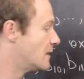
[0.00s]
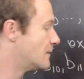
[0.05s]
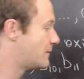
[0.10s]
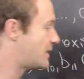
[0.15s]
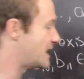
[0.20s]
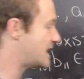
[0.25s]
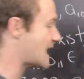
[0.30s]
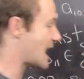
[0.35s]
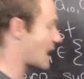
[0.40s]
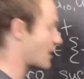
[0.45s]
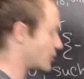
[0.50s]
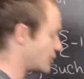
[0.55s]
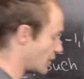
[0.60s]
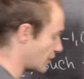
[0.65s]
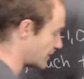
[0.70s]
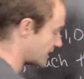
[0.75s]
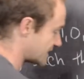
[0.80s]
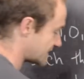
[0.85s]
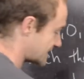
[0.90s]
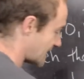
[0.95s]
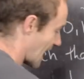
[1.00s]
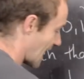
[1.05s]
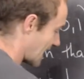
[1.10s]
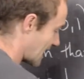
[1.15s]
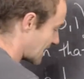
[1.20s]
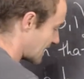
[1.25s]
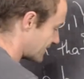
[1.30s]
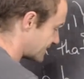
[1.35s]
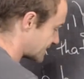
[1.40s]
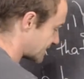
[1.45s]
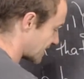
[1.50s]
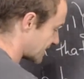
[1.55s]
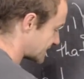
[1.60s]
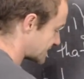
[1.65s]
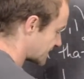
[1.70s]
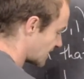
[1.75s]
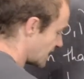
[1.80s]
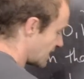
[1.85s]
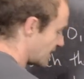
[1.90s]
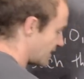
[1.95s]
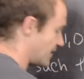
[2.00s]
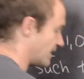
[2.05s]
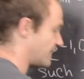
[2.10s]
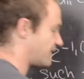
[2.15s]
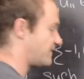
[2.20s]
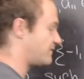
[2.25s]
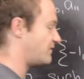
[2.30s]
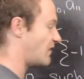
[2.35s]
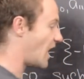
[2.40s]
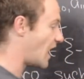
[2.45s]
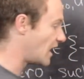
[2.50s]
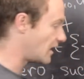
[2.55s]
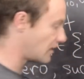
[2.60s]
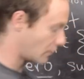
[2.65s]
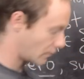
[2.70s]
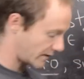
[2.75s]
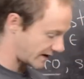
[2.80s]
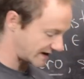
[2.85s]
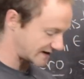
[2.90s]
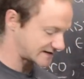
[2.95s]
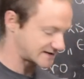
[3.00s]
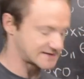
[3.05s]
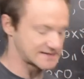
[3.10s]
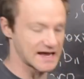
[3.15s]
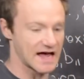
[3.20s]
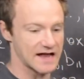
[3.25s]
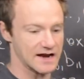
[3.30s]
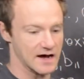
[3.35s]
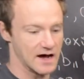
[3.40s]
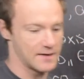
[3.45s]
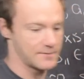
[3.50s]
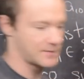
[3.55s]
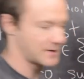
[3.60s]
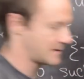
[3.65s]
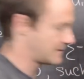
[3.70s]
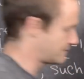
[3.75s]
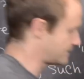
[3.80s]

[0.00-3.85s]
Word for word: But now notice that gives us the following setup.